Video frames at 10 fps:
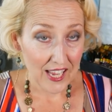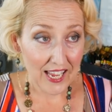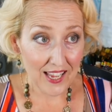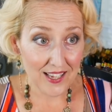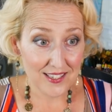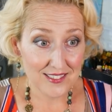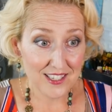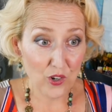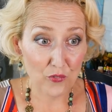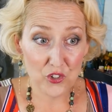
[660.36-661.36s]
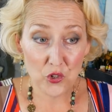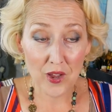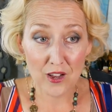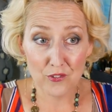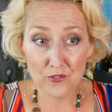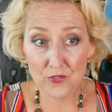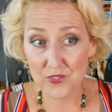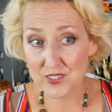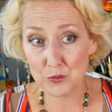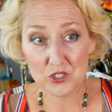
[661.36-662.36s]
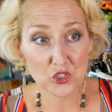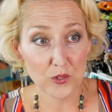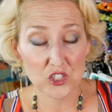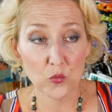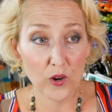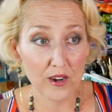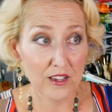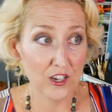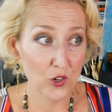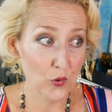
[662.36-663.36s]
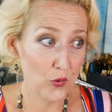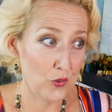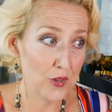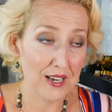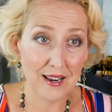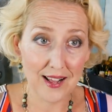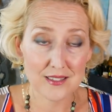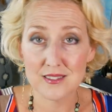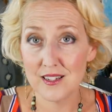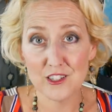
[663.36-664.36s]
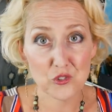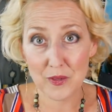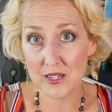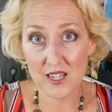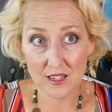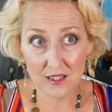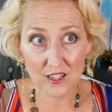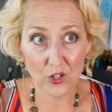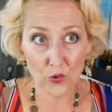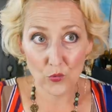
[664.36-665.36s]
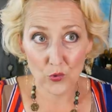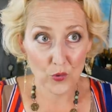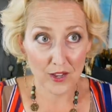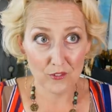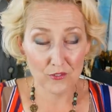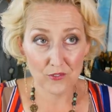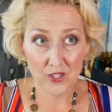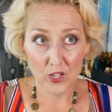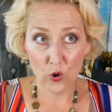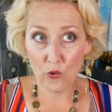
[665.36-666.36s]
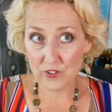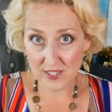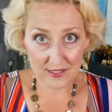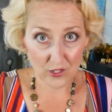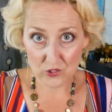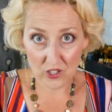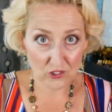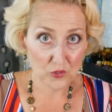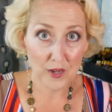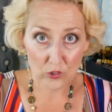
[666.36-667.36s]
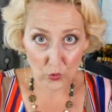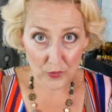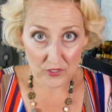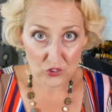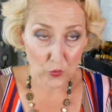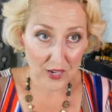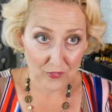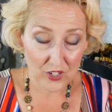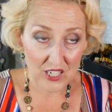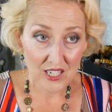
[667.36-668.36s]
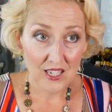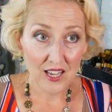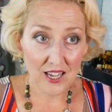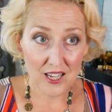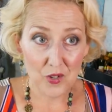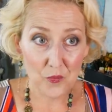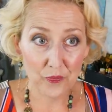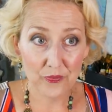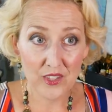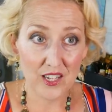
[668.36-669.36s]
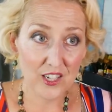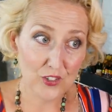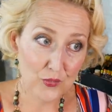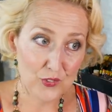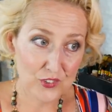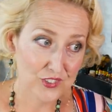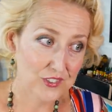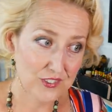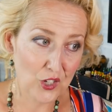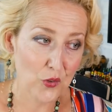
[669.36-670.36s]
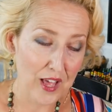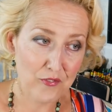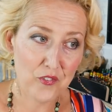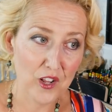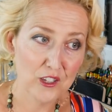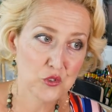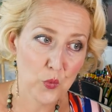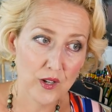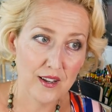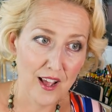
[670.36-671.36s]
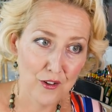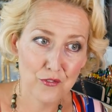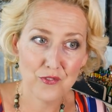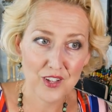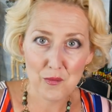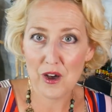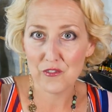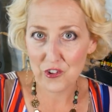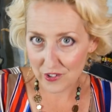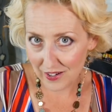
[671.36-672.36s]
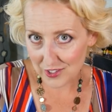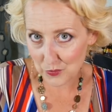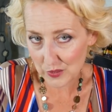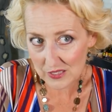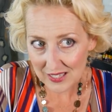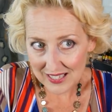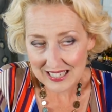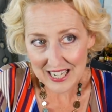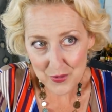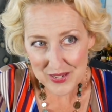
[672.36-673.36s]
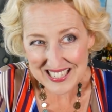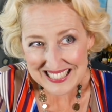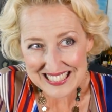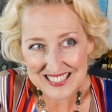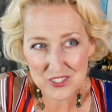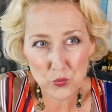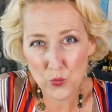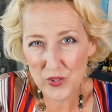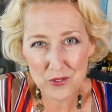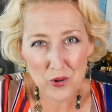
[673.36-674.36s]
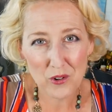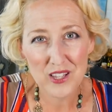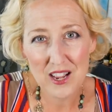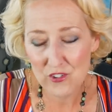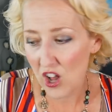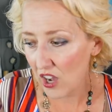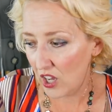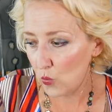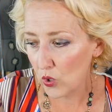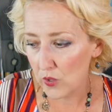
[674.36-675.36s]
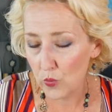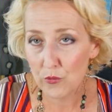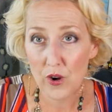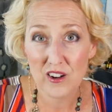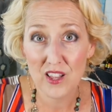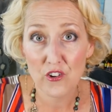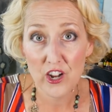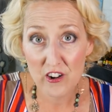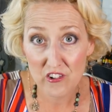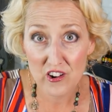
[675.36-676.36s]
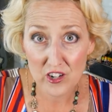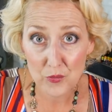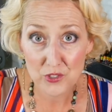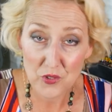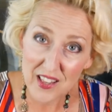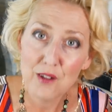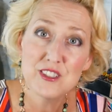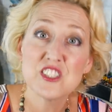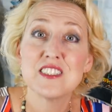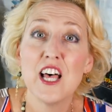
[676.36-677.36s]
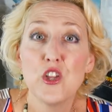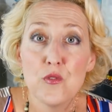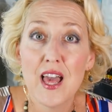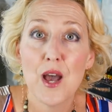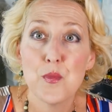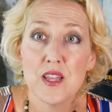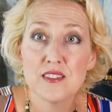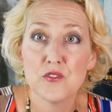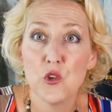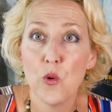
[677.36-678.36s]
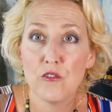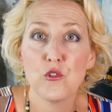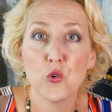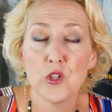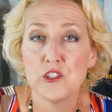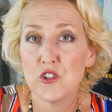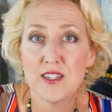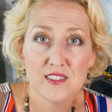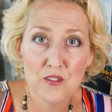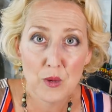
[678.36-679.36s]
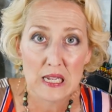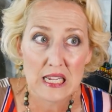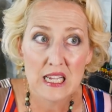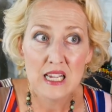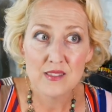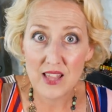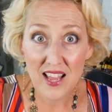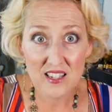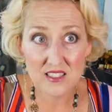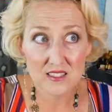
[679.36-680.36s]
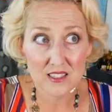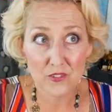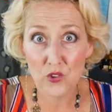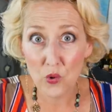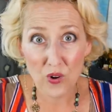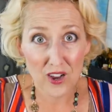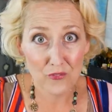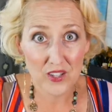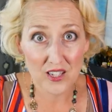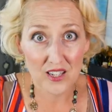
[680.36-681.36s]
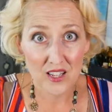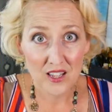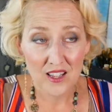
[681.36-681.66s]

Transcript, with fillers: And you know, if you do have some situation where, you know, you get in an accident and you're spending, you know, you have over ten thousand dollars medical bills or whatever, um, you know, so that fifty dollars wouldn't have come off your deductible. I mean, it's, we rarely, knock on wood, we rarely ever hit our deductible. So I thought I would just tell you that, because if you are frugal and you try to save money, that is, if you don't often,